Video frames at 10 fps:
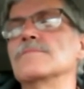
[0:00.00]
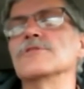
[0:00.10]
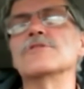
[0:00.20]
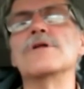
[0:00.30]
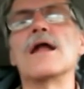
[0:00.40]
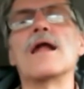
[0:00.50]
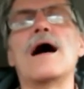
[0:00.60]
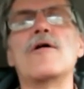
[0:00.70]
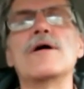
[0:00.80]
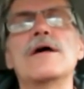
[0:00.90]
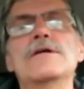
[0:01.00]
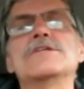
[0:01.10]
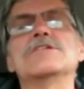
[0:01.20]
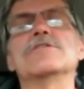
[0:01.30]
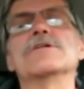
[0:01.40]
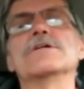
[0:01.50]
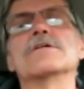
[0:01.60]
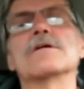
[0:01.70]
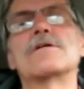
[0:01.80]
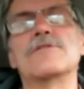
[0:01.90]
but they're not allowing any
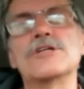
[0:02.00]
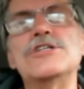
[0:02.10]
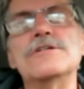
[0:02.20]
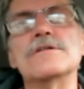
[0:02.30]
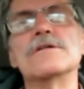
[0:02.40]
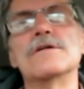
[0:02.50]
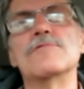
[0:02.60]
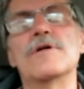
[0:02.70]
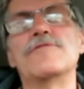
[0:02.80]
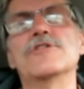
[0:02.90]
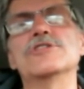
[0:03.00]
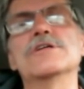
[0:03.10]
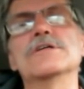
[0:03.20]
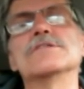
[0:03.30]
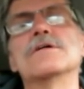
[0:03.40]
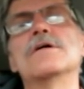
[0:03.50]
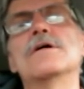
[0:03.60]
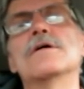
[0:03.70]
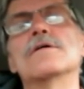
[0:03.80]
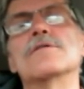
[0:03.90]
Syrian Christian refugees.
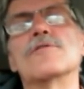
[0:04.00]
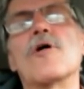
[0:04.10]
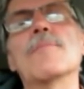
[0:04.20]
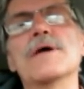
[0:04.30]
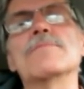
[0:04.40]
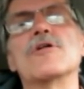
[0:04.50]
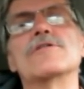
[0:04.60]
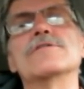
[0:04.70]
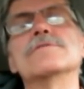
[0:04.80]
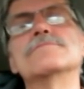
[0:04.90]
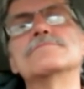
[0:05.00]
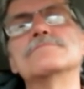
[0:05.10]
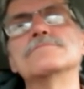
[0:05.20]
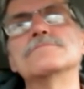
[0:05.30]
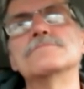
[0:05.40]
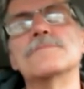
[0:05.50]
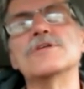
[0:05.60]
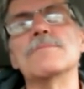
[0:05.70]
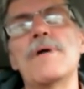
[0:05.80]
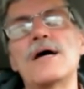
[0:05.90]
They're all being murdered.
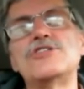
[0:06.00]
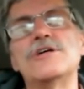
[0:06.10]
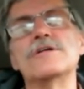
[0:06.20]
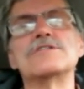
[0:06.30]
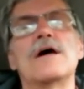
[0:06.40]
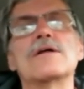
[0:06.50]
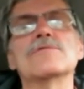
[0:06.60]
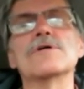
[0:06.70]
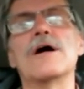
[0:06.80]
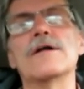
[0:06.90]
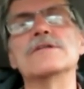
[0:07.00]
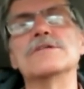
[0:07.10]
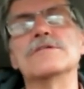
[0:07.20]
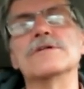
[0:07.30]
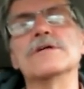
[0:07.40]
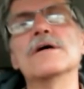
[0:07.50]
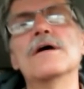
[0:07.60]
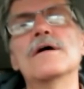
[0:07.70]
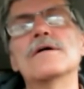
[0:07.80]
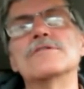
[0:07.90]
There's a mass genocide going on in Syria,
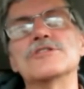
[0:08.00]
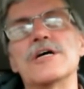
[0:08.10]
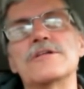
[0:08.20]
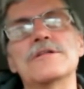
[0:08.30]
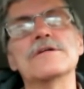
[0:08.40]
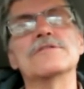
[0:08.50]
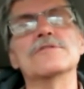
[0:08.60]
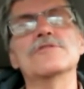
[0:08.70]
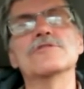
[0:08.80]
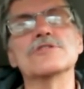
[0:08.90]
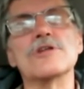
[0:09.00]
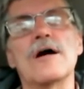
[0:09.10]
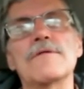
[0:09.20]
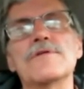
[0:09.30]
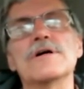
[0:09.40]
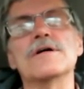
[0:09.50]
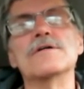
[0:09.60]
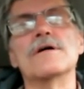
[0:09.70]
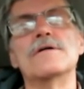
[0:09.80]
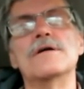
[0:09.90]
just like they did to
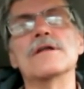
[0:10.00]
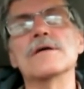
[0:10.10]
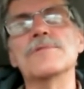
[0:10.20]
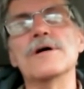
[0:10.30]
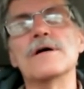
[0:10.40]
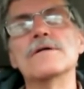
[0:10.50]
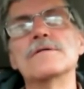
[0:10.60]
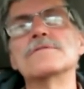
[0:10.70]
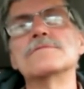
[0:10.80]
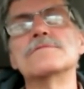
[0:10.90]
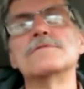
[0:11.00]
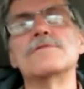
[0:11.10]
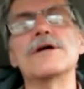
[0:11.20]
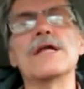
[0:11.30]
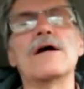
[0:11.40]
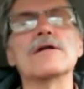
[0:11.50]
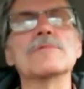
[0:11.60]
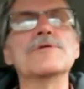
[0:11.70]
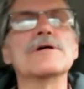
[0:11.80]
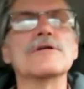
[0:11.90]
Yugoslavia and Libya. Right now in
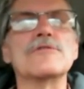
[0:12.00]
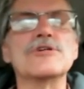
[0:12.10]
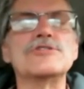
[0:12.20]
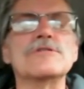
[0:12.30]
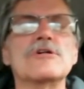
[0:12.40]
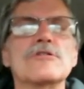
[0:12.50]
Libya, the Christian